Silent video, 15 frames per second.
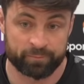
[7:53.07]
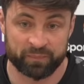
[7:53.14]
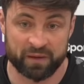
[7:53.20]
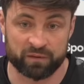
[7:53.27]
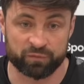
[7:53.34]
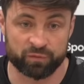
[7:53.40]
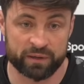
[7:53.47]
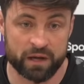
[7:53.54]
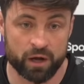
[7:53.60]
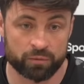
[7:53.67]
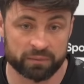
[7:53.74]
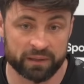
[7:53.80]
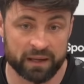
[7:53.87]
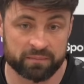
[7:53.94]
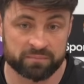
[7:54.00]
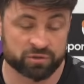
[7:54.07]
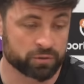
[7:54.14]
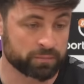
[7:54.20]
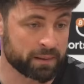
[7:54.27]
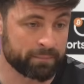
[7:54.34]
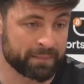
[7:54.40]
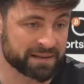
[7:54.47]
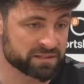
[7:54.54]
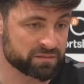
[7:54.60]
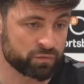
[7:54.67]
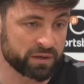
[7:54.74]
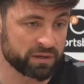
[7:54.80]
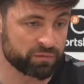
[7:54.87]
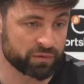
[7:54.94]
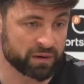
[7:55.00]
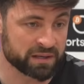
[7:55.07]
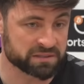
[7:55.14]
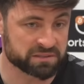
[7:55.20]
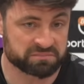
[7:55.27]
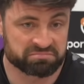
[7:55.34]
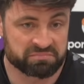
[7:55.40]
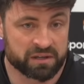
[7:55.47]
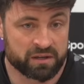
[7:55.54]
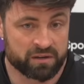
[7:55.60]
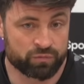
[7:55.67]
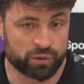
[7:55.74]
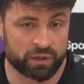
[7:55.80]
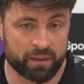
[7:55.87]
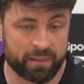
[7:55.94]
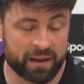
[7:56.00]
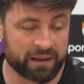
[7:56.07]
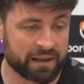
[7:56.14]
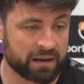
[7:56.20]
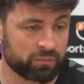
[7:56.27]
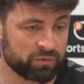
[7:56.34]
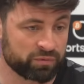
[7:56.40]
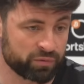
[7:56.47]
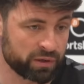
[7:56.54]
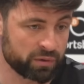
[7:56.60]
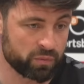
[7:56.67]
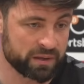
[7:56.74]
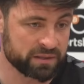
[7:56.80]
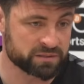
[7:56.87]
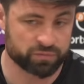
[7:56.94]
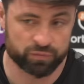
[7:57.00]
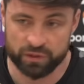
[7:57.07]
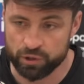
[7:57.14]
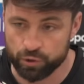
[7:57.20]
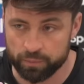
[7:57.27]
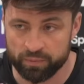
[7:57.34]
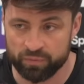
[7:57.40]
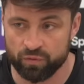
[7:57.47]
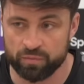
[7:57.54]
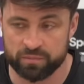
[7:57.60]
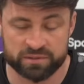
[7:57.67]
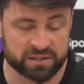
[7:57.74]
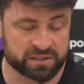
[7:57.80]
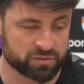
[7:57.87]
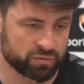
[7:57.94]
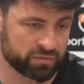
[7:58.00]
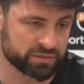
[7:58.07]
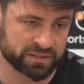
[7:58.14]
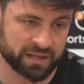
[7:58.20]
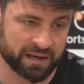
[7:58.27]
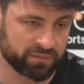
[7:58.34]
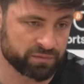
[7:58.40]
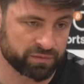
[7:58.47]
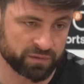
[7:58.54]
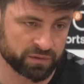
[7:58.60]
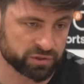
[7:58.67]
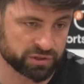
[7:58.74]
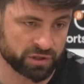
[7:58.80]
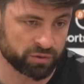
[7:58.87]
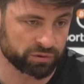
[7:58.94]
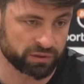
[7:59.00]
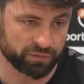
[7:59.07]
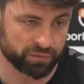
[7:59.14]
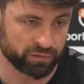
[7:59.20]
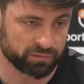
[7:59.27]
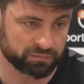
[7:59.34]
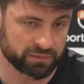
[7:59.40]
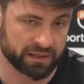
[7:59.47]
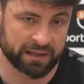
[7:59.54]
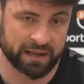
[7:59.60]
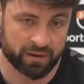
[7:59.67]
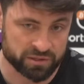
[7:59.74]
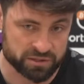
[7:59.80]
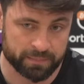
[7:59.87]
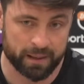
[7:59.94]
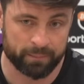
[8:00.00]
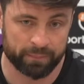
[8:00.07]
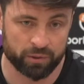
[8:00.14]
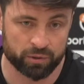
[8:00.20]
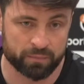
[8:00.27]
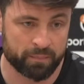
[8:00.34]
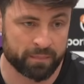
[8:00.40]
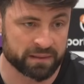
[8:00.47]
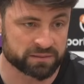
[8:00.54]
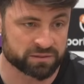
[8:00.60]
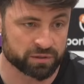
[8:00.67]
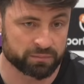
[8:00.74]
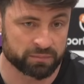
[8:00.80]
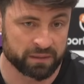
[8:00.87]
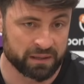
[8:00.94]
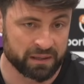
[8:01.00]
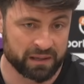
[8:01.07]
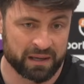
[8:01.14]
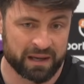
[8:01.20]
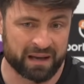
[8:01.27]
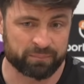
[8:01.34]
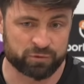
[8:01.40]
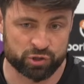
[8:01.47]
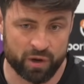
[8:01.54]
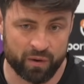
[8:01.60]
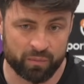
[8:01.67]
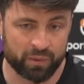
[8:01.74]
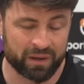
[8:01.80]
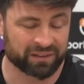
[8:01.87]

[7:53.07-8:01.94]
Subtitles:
And 3 home games could be a massive week for us. If we come out of that with 3 wins, 3 good performances, all of a sudden everything feels so different. And now it's about building momentum and showing we are